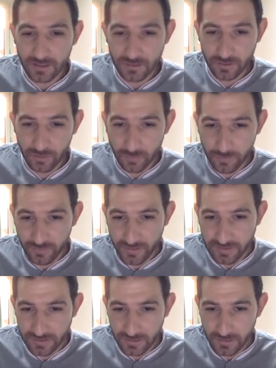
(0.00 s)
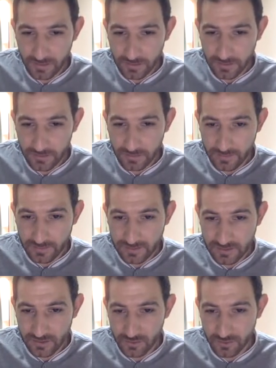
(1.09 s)
So I hope you can see that
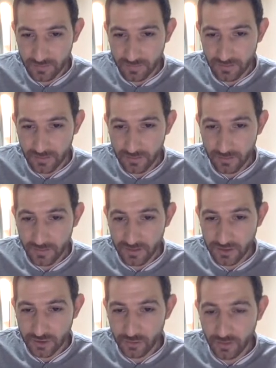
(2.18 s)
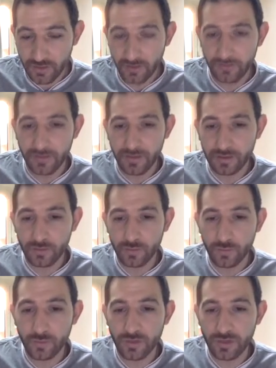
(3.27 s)
this should be the join of the
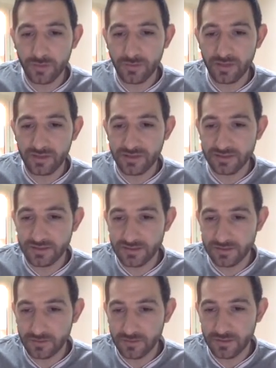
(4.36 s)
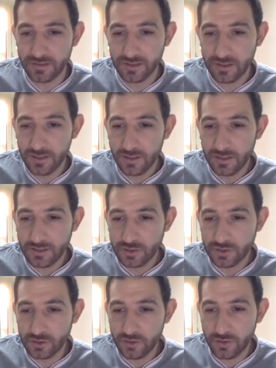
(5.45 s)
2 Boolean matrices. So here,
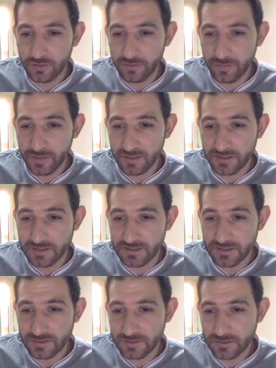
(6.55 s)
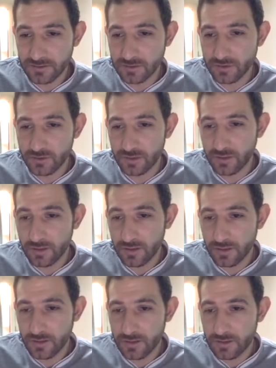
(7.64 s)
join of matrices. Join
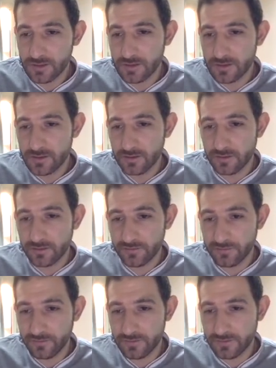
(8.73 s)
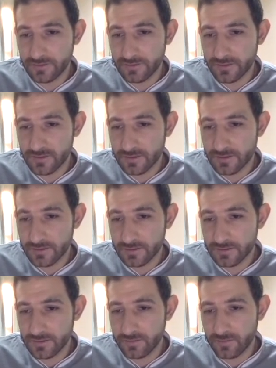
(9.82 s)
of
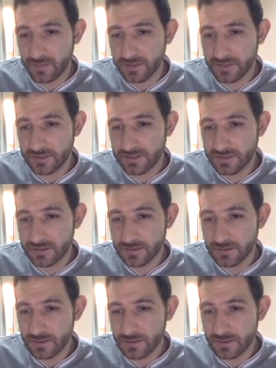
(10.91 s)
matrices.